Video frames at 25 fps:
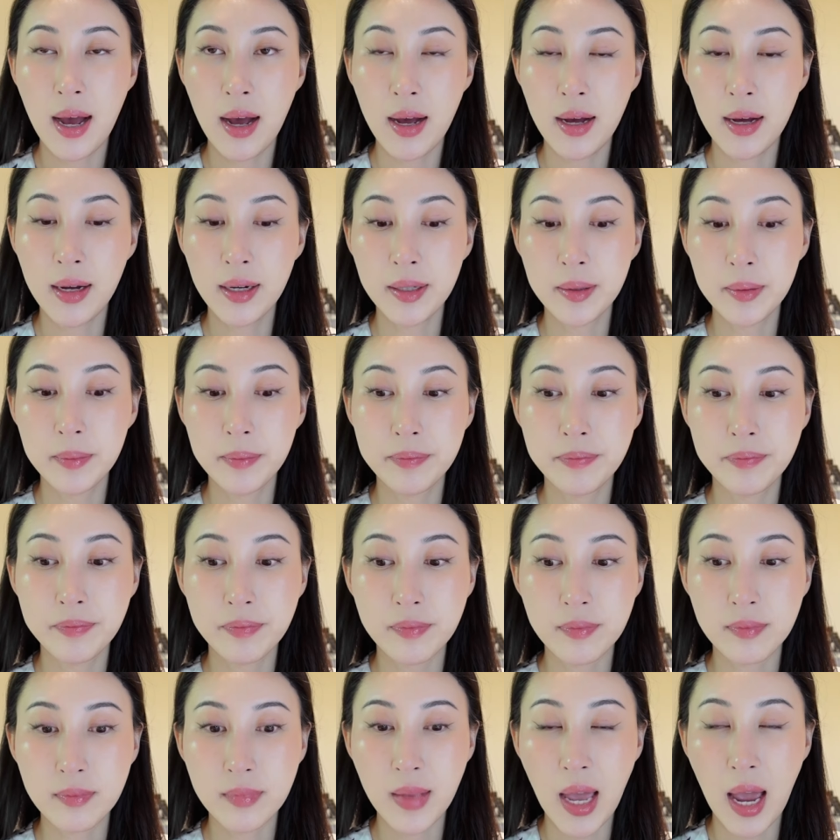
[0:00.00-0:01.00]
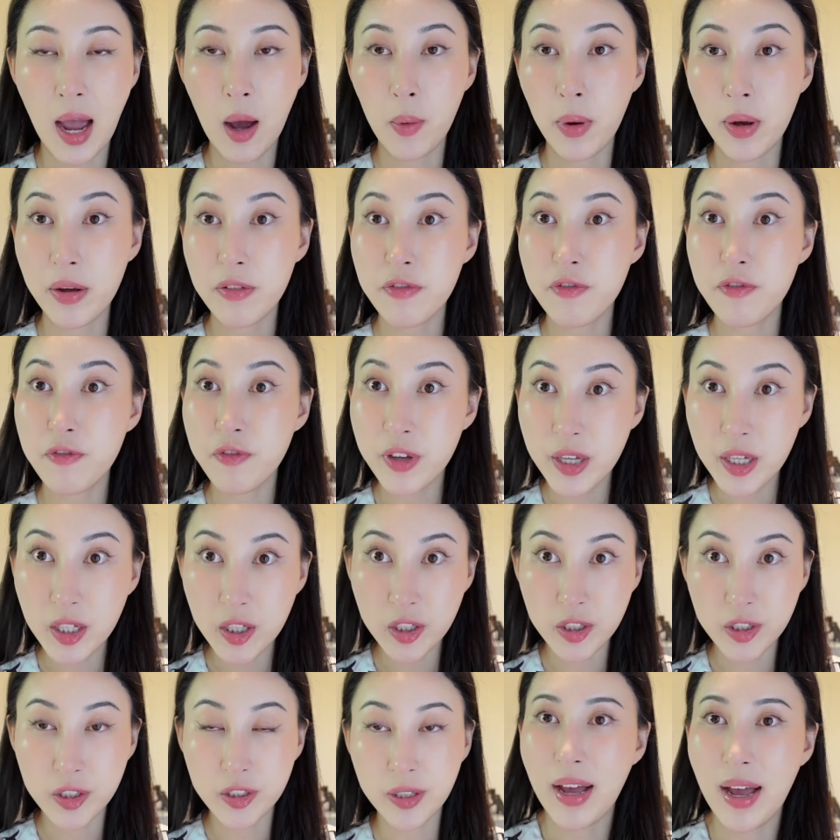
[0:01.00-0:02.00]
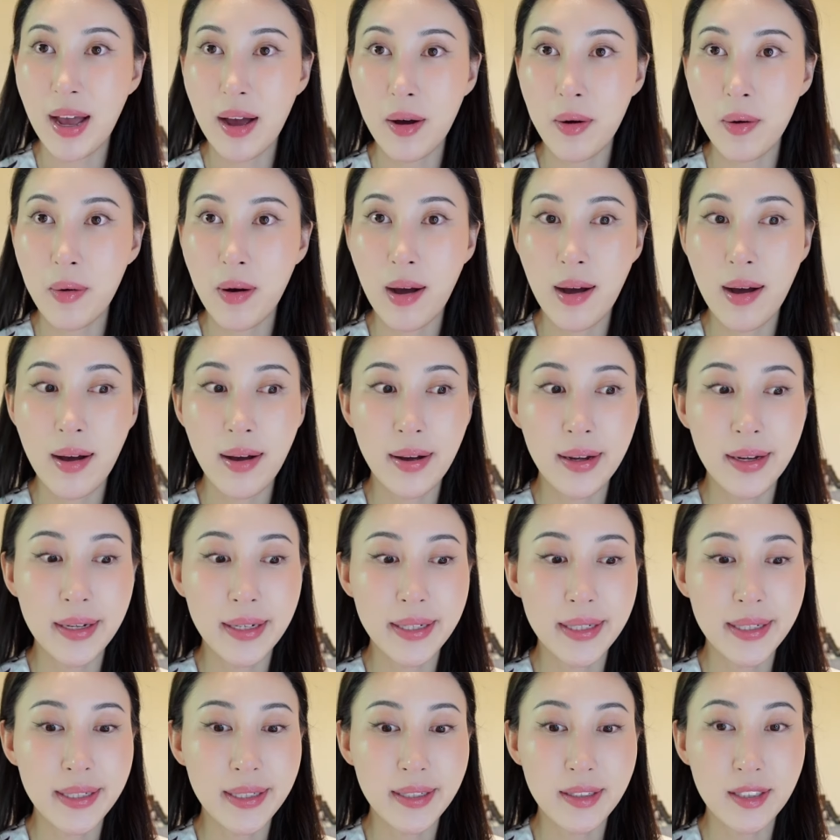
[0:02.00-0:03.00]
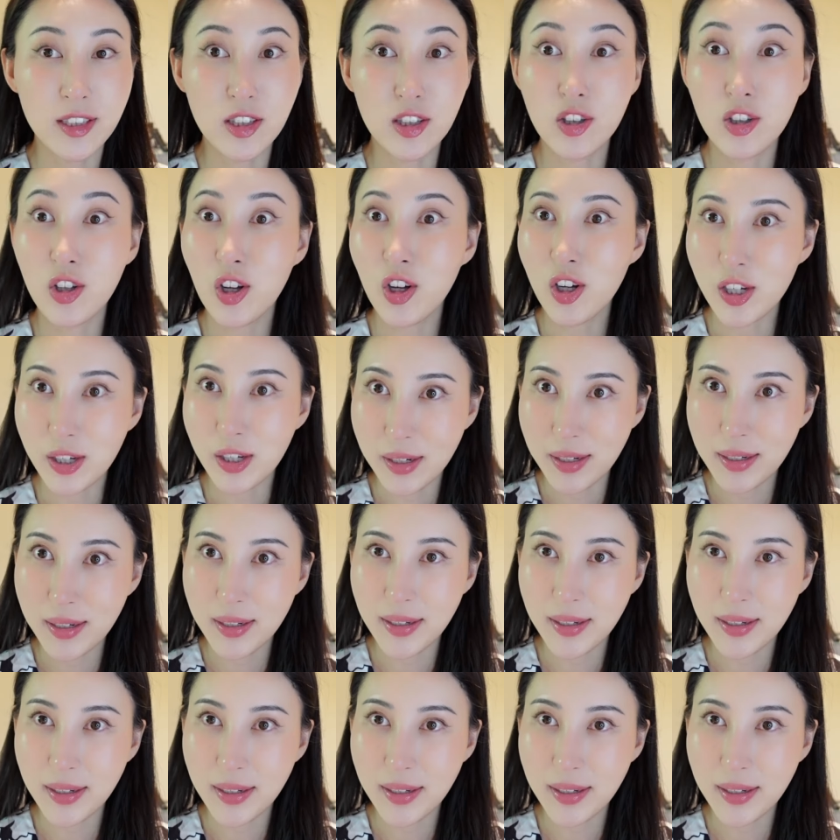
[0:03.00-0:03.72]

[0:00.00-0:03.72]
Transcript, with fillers: um, how I feel, how I look